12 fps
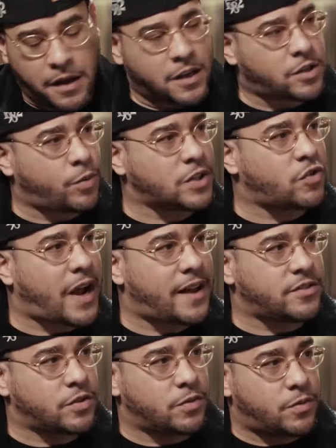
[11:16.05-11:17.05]
So what
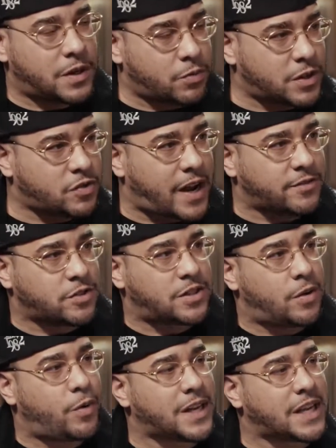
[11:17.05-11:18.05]
drives you? What drives you
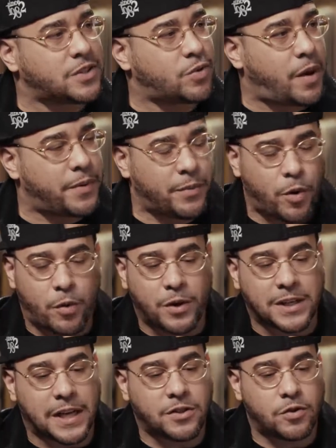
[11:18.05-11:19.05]
still? What gets you up in the morning?
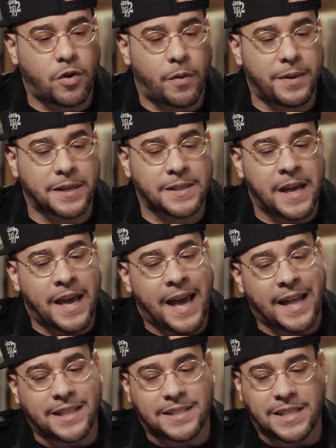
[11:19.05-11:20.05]
What gets you going? Because
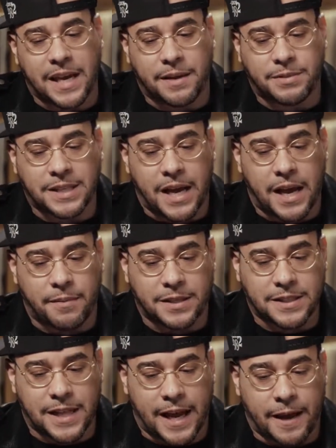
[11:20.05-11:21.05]
at the same time,
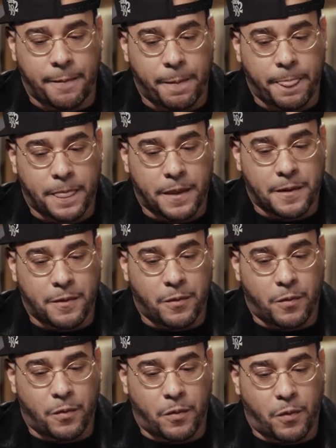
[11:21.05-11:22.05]
it's like,
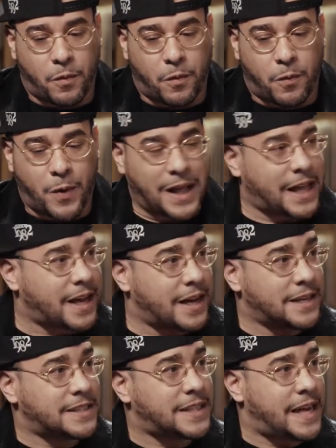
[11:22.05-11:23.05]
while I can
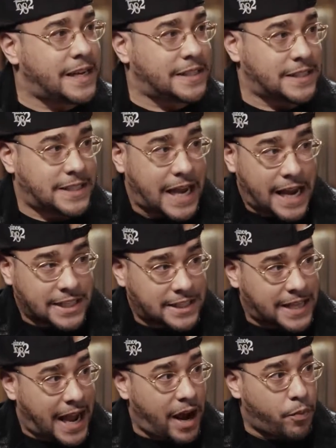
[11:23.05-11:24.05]
understand that you're tired, just
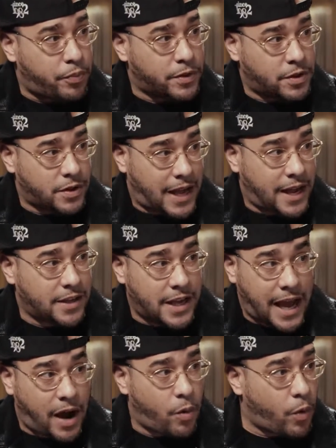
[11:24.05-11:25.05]
the output, how you're
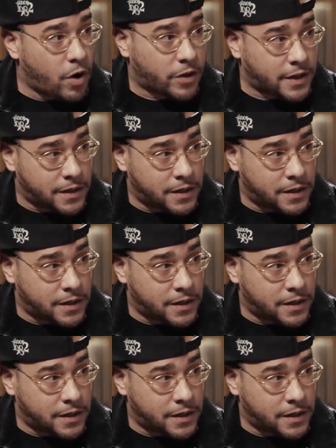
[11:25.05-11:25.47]
out working,